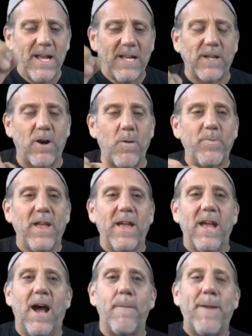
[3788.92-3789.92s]
So
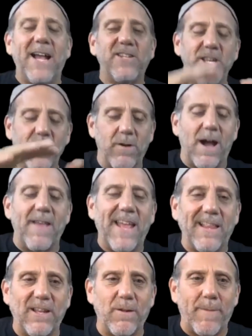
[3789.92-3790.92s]
imagine you're on
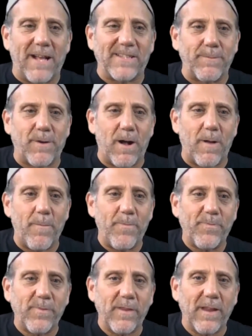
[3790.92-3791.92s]
that little bouncy ball,
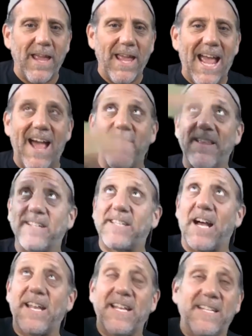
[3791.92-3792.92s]
and the
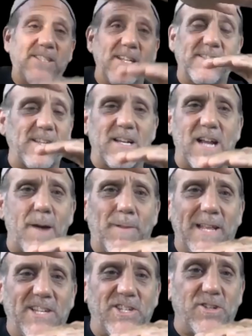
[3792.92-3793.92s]
sun is just a
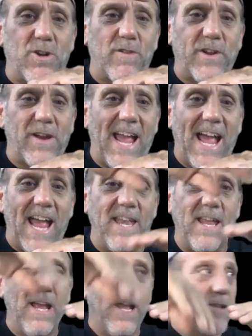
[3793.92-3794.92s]
couple inches over your head.
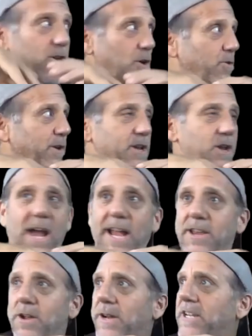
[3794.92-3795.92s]
So
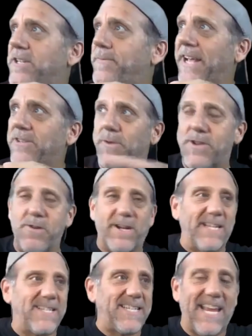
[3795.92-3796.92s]
you're in a space where you
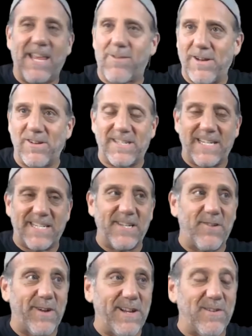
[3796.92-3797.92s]
can see 360
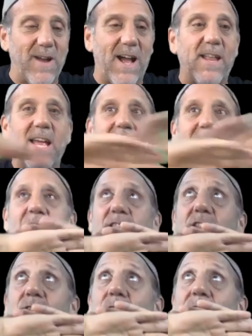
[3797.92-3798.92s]
degrees around.
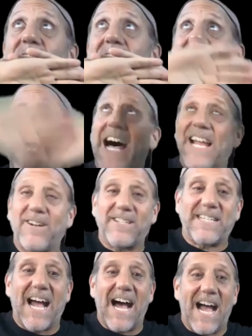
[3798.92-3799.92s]
Your entire
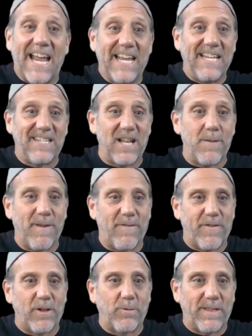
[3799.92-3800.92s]
sky is going to be
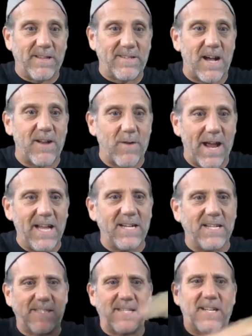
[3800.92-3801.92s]
filled with the sun, right?
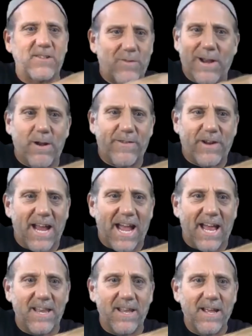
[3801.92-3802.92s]
Because the sun's right over your
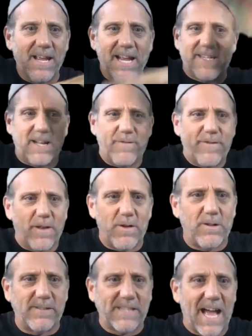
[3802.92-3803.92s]
head. It's going to fill the
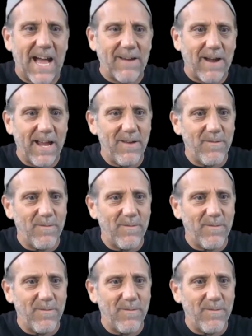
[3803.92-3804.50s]
whole sky, right?